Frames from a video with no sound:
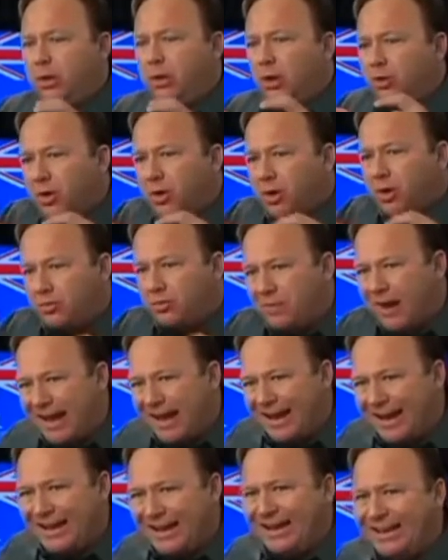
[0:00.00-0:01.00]

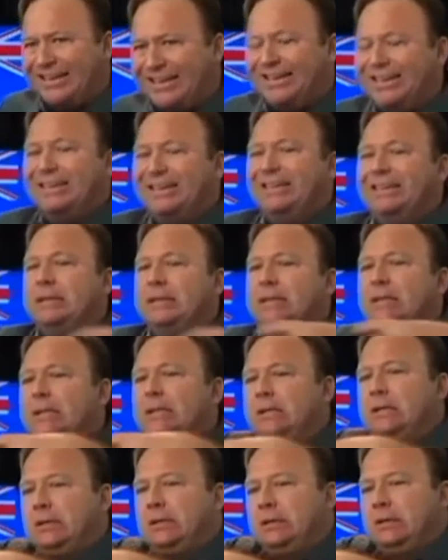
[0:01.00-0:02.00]
plutocratic
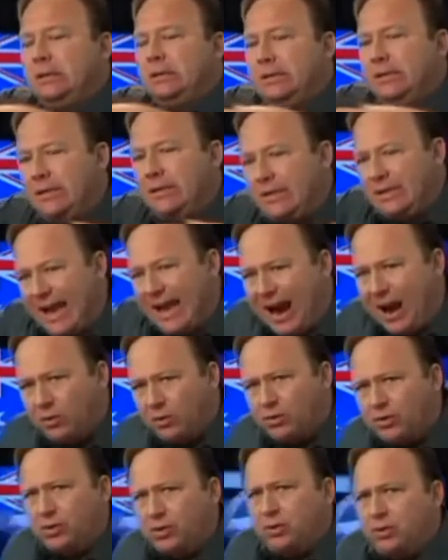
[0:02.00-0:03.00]

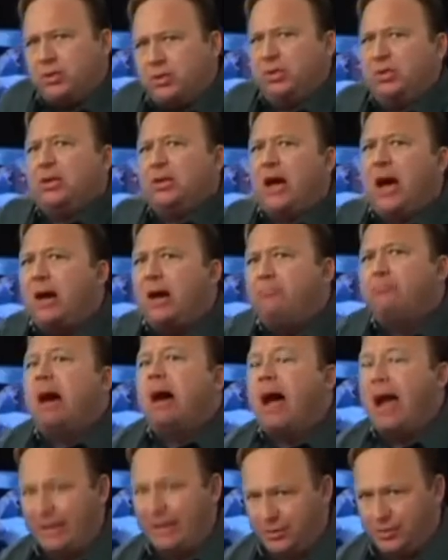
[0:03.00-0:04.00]
councils and
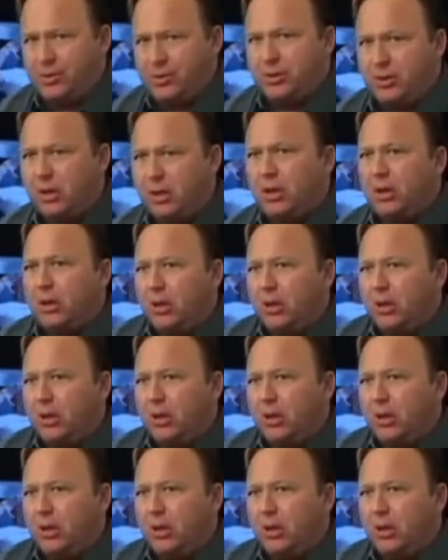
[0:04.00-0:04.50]
combines